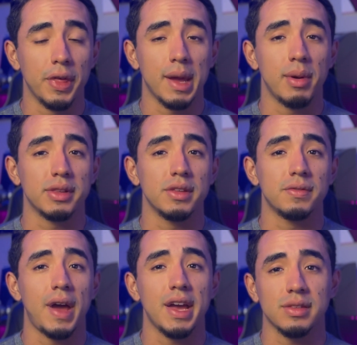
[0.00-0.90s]
thing about these
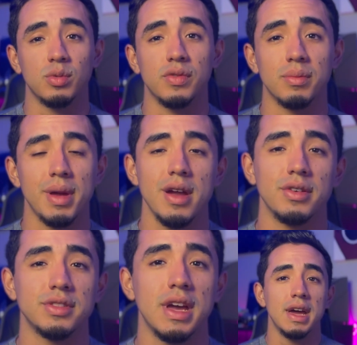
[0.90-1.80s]
fast moving
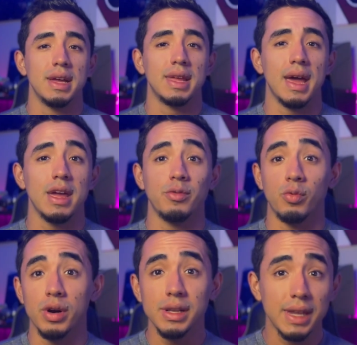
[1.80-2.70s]
pairs, that in
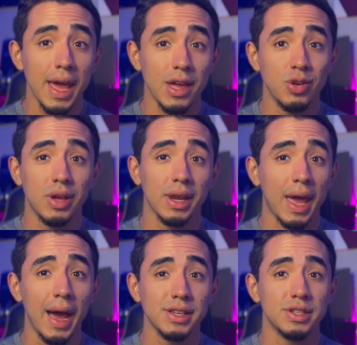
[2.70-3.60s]
one day you can
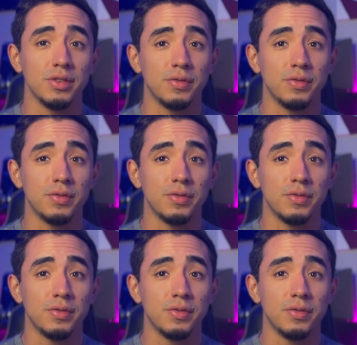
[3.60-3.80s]
catch these